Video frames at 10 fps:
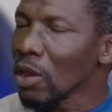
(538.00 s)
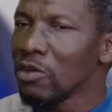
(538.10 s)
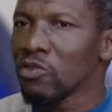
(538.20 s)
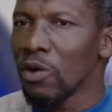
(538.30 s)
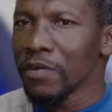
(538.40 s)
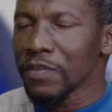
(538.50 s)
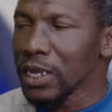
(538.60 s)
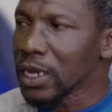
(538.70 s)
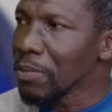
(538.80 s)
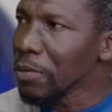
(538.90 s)
So after
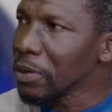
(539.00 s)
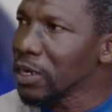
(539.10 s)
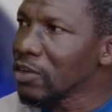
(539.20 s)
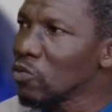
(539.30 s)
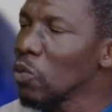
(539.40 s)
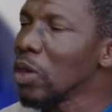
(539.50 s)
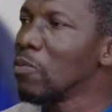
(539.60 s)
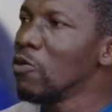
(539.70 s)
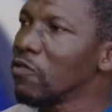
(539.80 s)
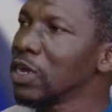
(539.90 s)
the copy pretest, we
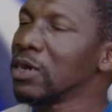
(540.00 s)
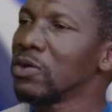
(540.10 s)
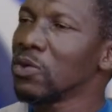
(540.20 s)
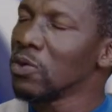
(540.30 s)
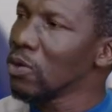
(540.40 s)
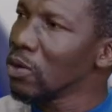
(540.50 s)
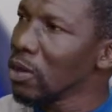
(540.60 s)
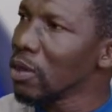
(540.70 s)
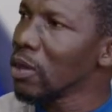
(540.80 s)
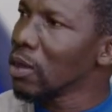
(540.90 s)
move into
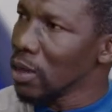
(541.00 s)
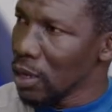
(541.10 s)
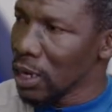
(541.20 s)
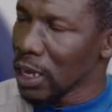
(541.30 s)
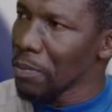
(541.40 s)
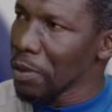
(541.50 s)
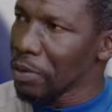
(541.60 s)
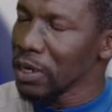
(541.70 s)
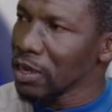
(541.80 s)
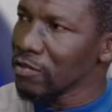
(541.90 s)
the copy
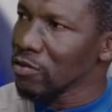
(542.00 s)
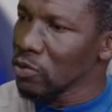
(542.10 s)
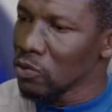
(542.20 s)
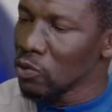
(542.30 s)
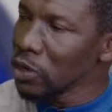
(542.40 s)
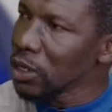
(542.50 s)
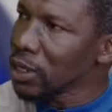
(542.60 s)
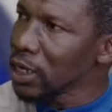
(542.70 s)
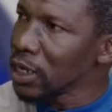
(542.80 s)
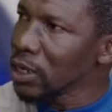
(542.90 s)
pretest, you do the
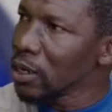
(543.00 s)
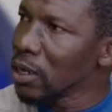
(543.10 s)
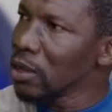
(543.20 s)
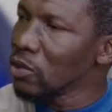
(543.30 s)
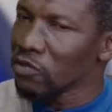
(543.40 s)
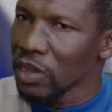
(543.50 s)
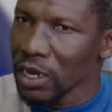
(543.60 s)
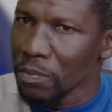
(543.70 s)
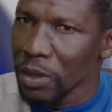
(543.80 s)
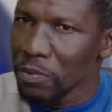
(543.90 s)
training, you
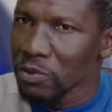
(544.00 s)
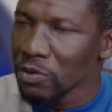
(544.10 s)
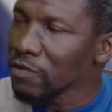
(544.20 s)
send the people to